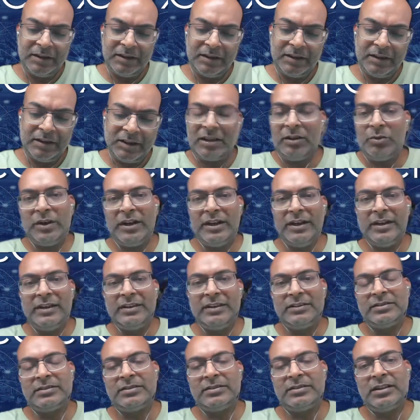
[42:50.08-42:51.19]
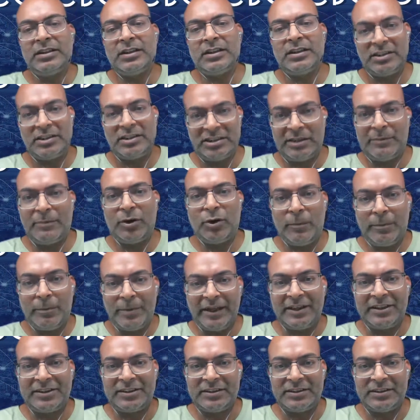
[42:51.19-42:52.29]
Third one is customer
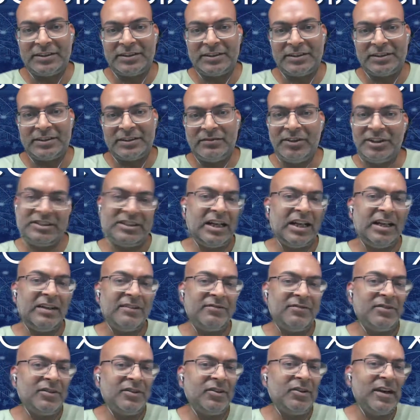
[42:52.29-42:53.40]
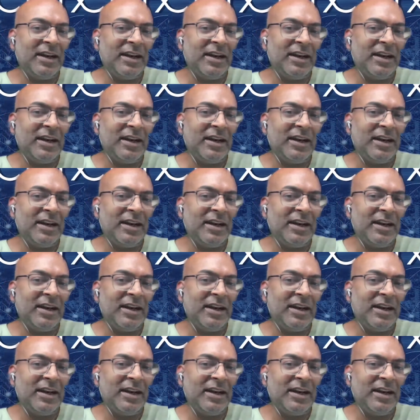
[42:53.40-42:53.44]
operations, which I have